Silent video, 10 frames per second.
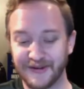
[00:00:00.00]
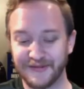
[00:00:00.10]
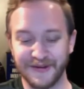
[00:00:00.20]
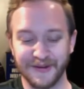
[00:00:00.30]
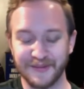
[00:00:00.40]
to
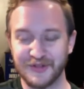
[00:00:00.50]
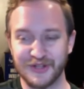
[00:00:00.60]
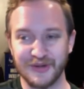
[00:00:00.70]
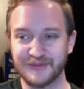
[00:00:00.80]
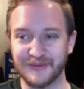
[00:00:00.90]
fill them
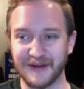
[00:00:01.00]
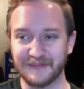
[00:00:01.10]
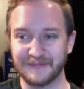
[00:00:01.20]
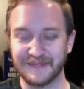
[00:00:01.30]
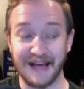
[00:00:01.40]
shoes, man.
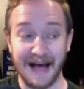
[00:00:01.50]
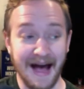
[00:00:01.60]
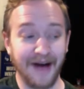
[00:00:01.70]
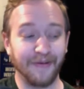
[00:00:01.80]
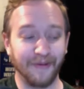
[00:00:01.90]

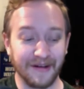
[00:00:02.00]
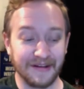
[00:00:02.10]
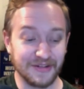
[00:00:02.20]
I yeah.